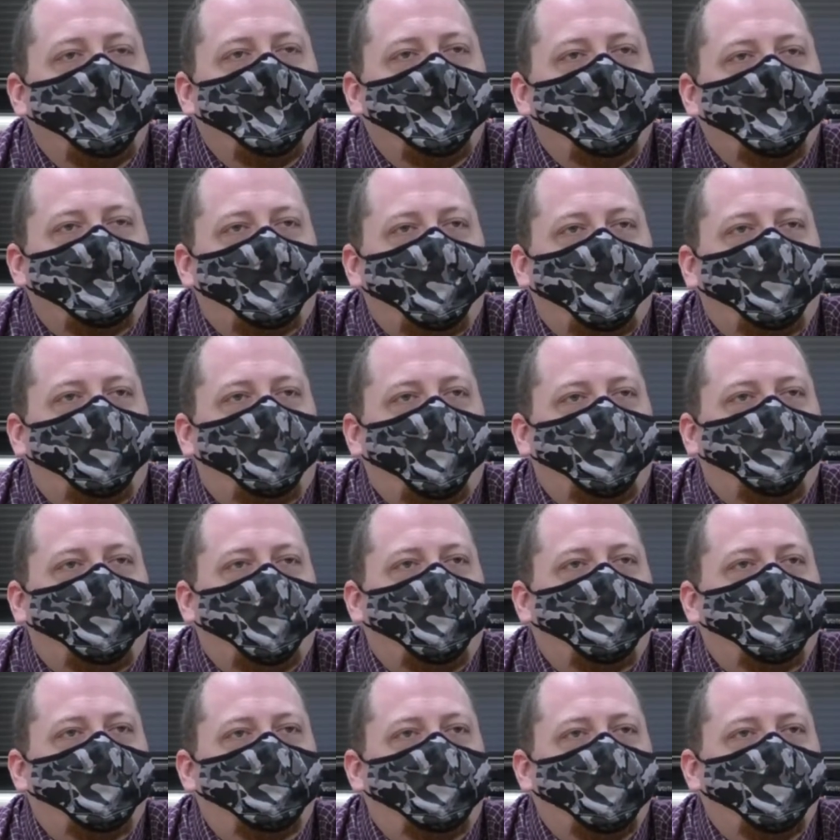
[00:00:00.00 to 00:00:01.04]
So I thought
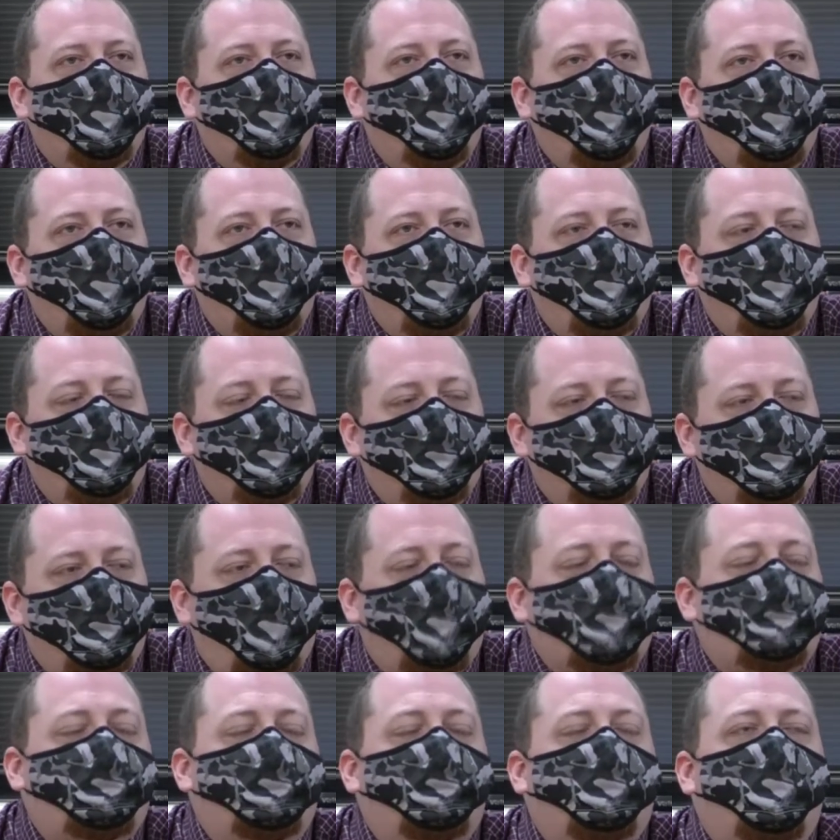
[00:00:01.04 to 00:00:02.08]
that would be
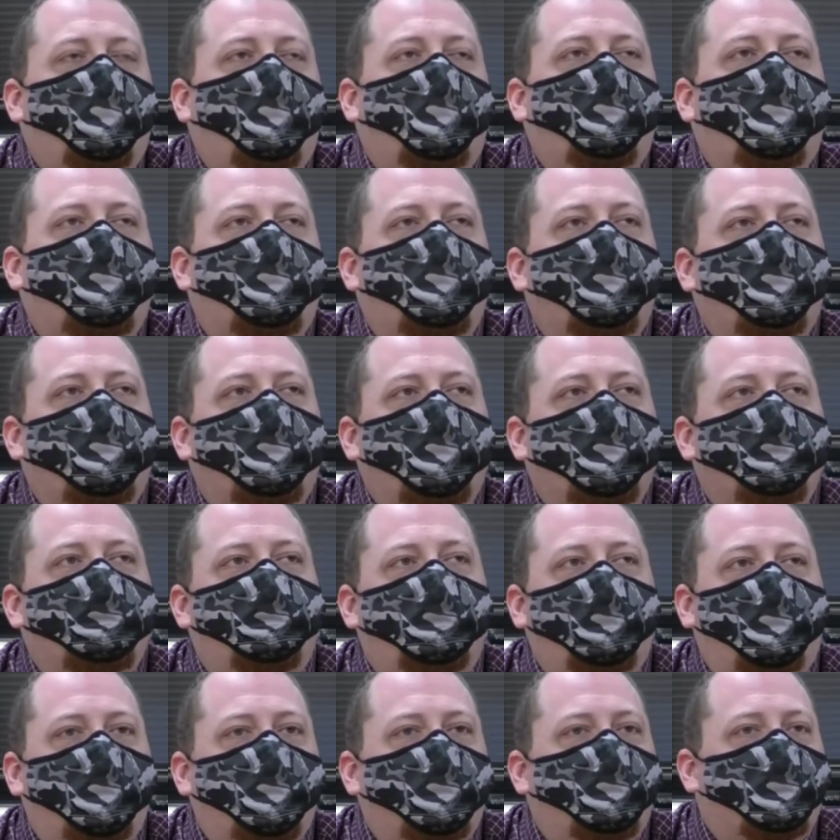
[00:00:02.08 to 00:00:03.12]
much more
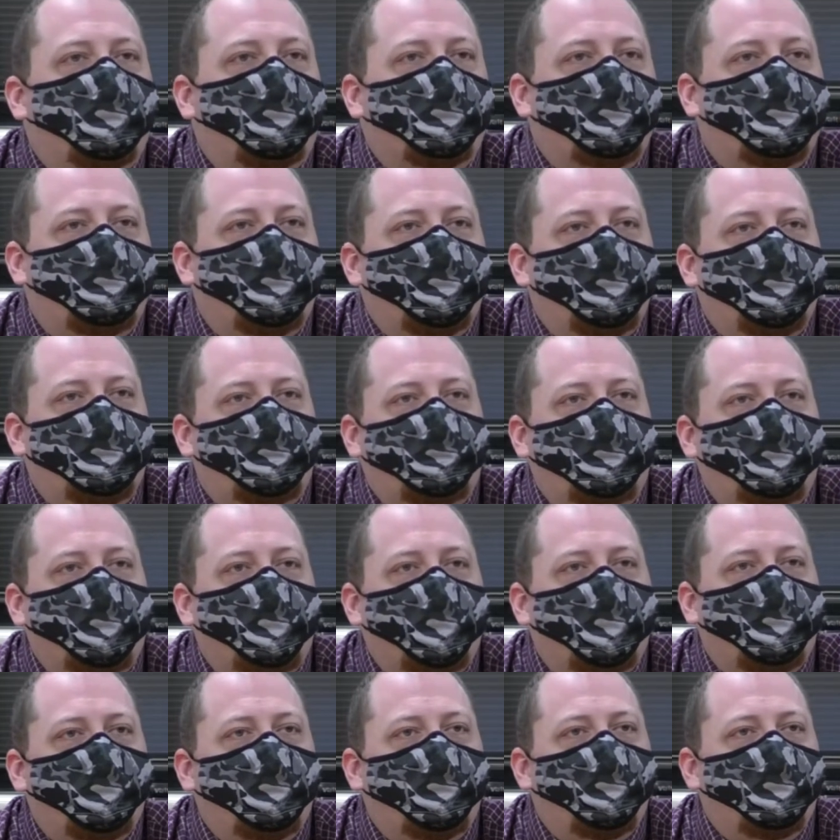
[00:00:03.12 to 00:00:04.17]
enjoyable to teach
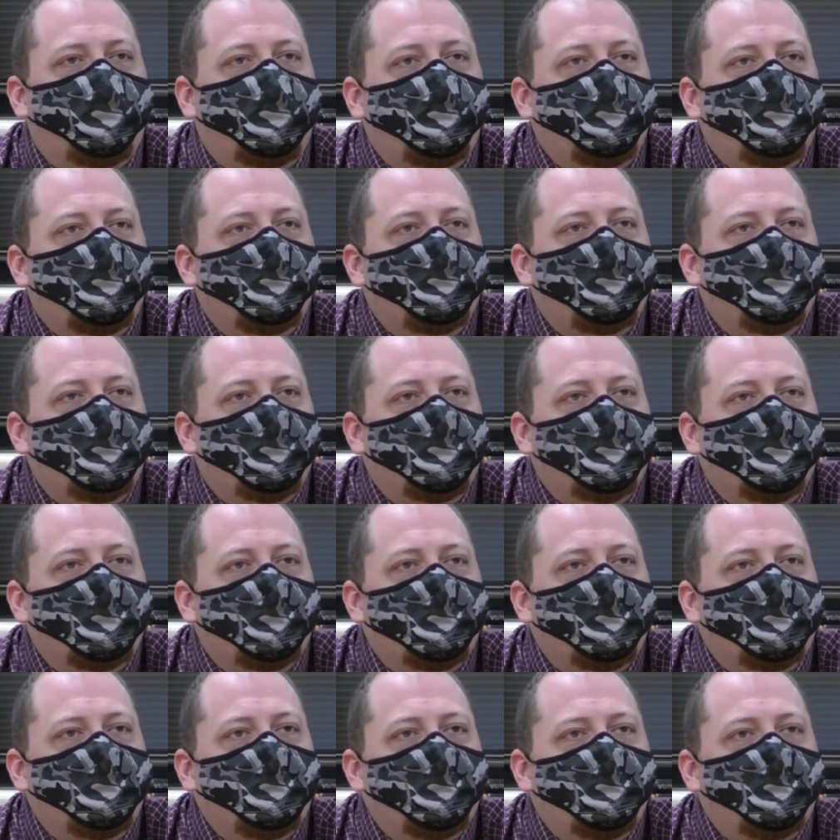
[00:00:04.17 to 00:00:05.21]
than,
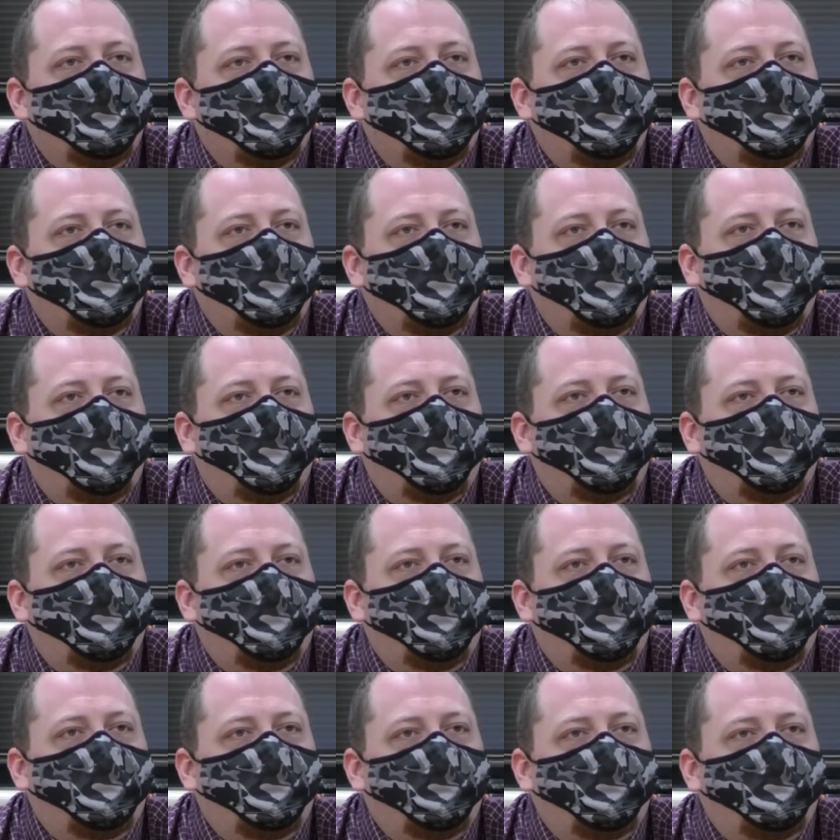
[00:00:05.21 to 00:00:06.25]
you know,
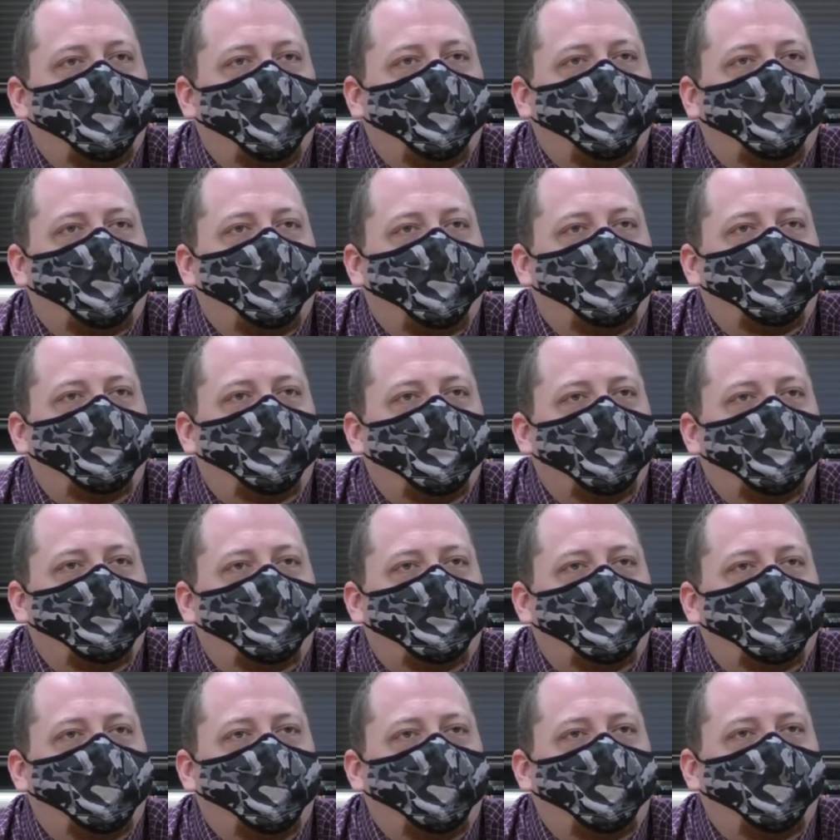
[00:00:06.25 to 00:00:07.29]
mitochondria
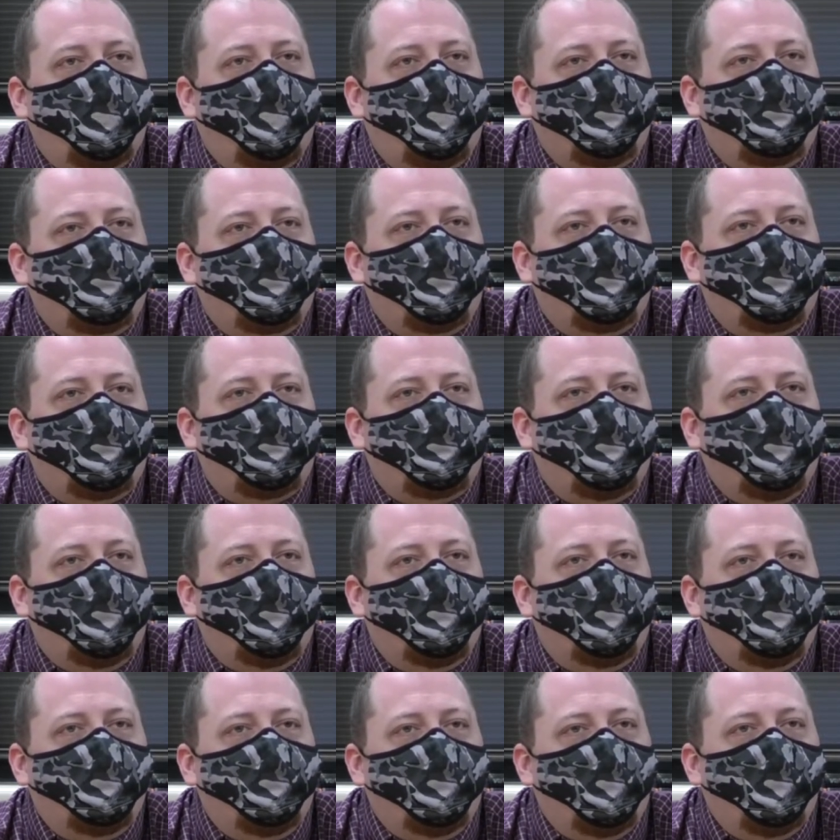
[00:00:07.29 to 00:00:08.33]
is the powerhouse of the
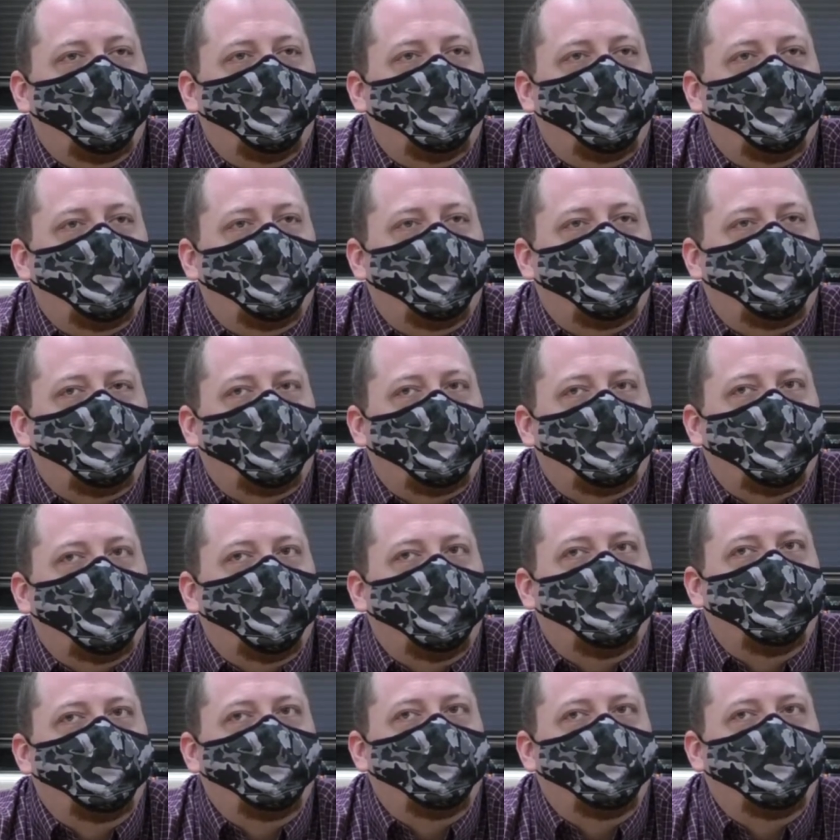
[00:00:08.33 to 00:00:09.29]
cell over and over again.